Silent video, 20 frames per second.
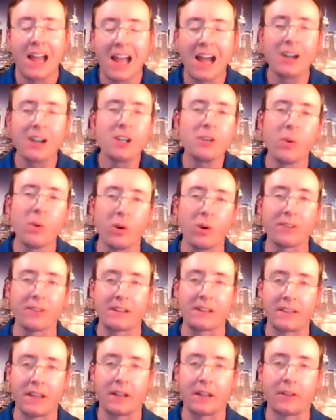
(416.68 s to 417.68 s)
how do you
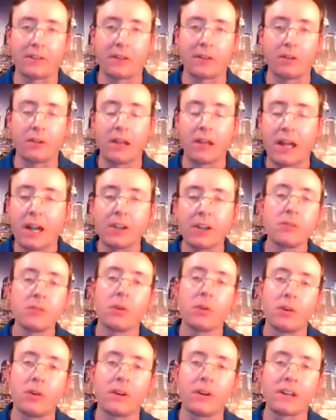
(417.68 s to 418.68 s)
audit that though? How do you
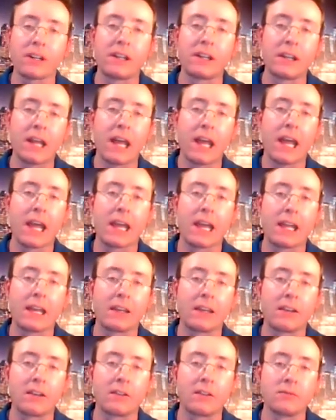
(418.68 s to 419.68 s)
audit
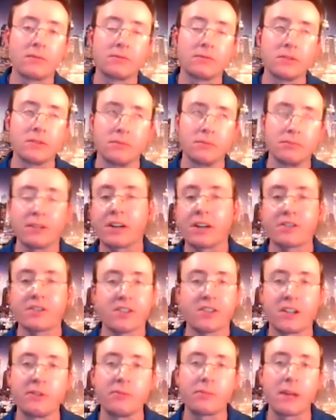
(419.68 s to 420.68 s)
a
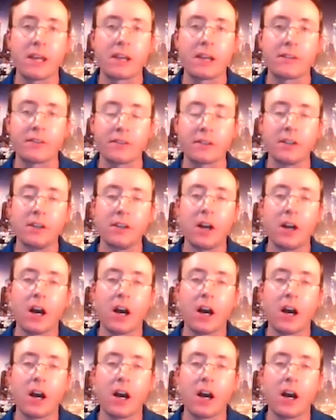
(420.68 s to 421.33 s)
blockchain-based